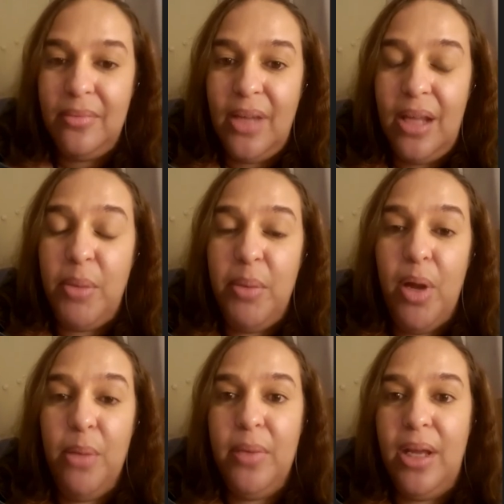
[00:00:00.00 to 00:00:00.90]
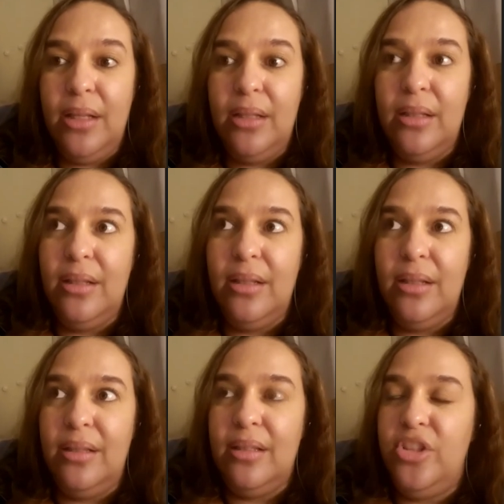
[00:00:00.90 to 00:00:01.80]
And my mom and
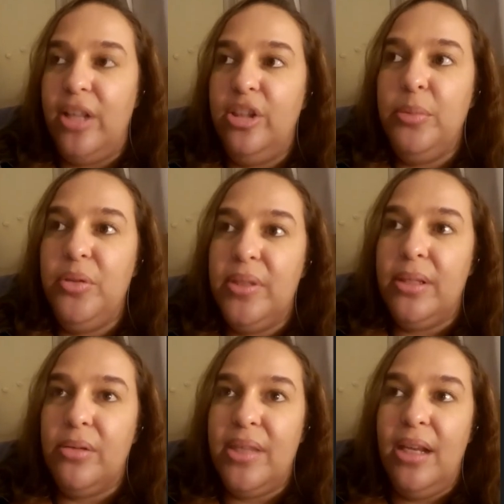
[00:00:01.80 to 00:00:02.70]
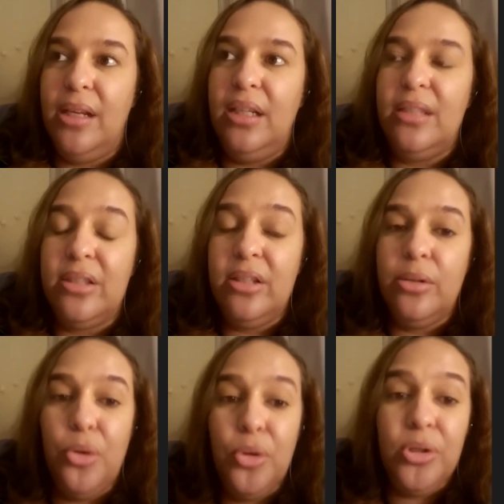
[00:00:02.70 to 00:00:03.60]
this gentleman was outside and he stood the
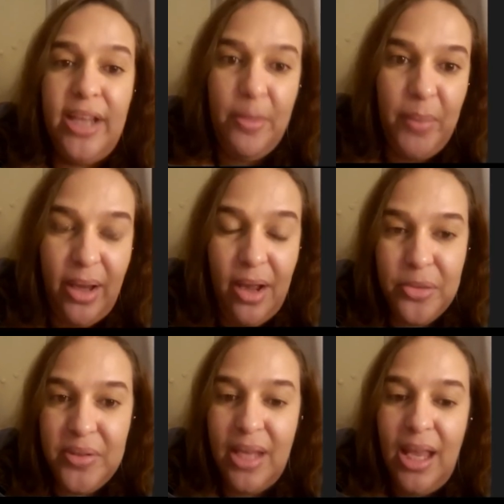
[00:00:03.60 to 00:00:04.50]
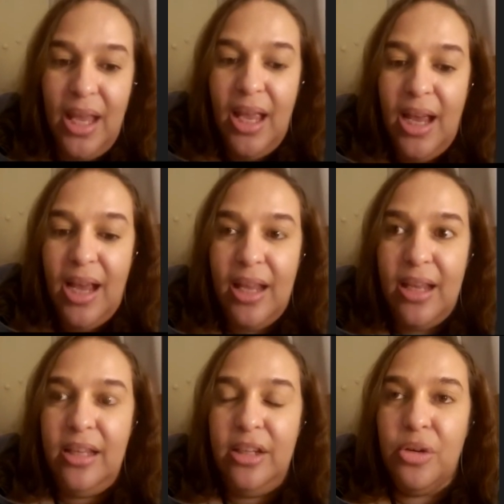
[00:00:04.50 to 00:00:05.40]
whole day at my house.
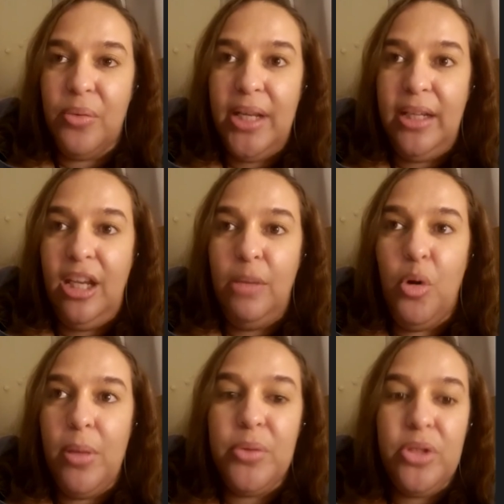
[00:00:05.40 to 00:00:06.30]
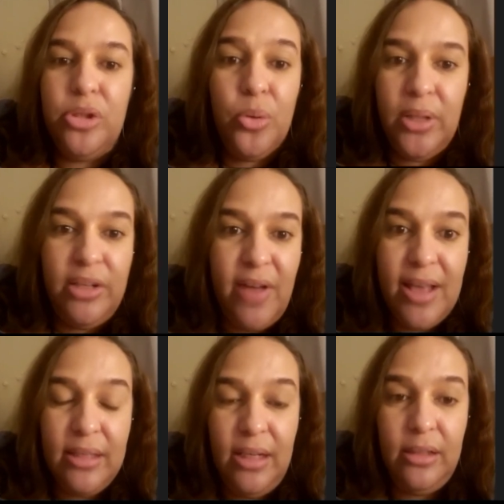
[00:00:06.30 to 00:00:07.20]
And, you know, when I came home, I was totally
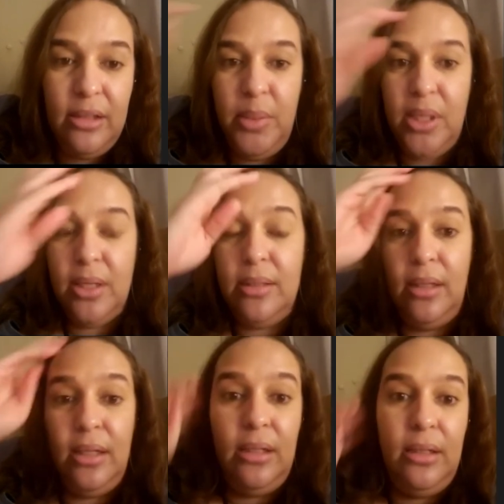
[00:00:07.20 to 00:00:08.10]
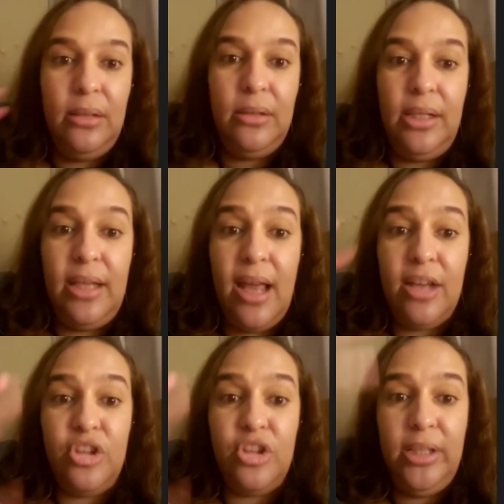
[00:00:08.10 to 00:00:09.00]
fascinated because he
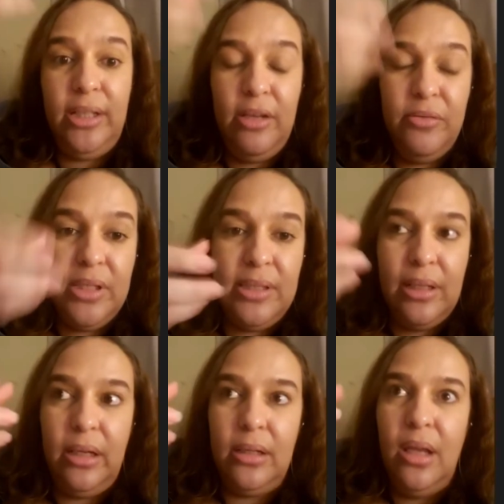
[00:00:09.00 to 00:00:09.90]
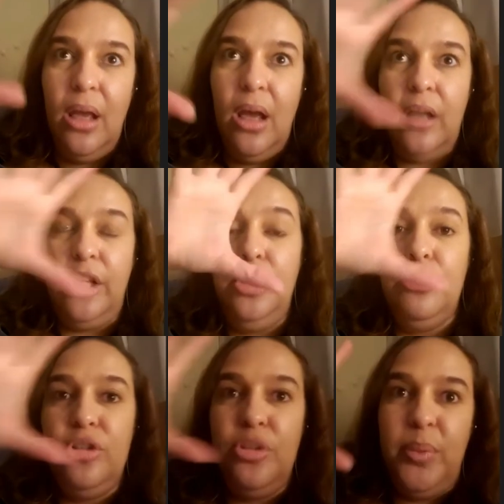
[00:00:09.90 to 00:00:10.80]
actually gave us like a
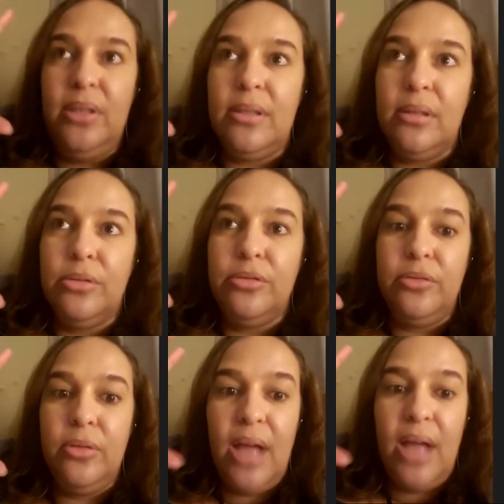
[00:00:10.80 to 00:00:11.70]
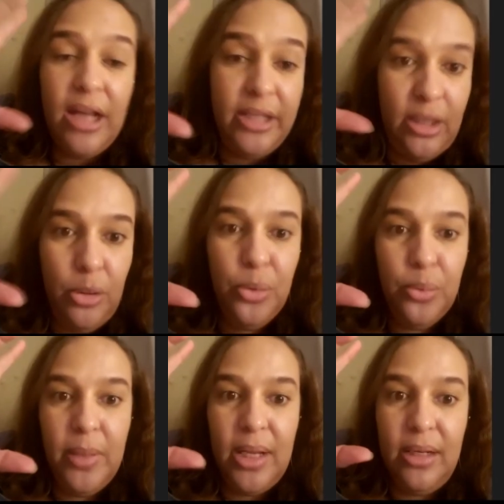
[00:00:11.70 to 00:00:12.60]
huge piece of
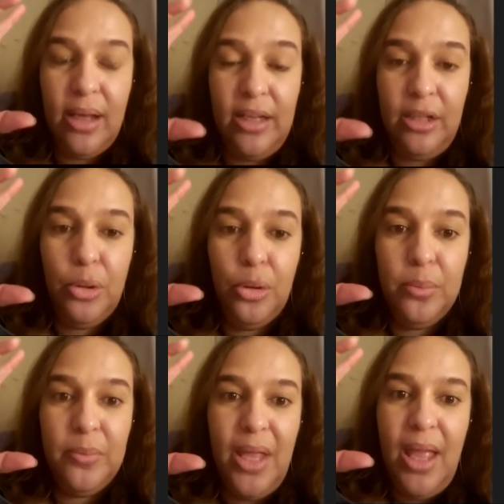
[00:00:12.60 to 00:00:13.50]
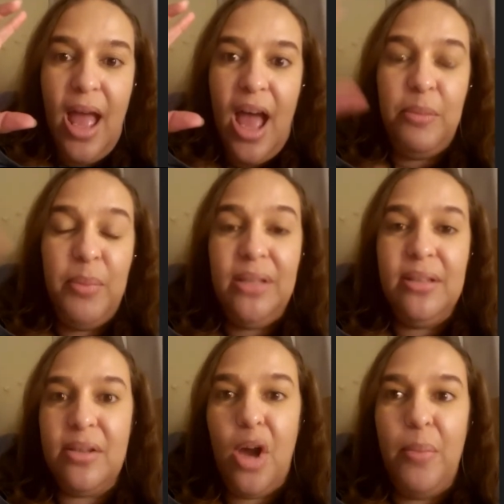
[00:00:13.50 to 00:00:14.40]
honeycomb. And the honeycomb, I made
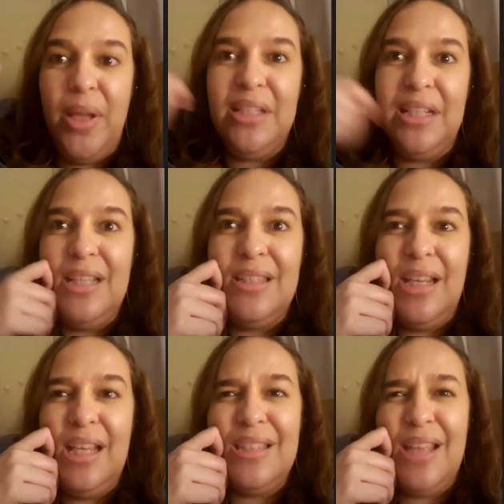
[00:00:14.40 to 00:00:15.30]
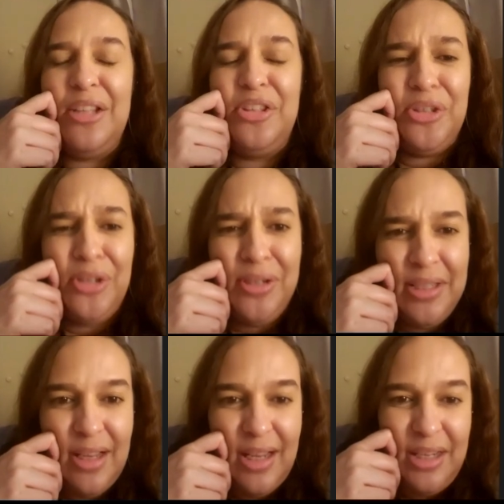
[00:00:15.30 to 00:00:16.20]
this comment and I said, is that dirt in
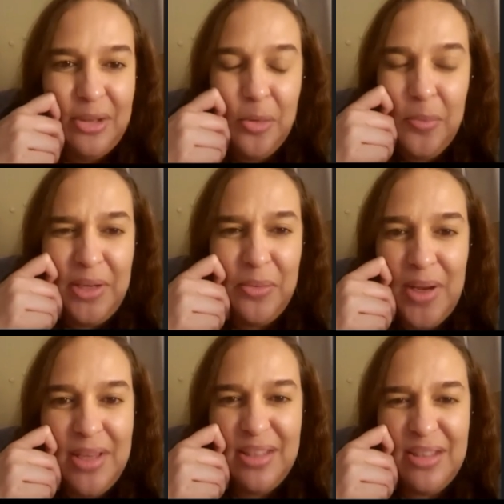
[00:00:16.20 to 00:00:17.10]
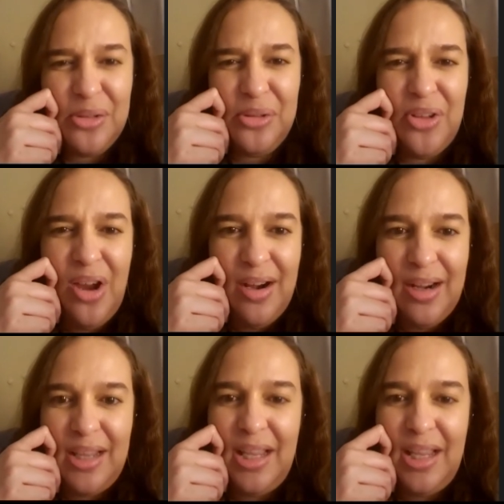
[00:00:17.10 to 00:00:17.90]
the honeycomb? Like, why is it so dark?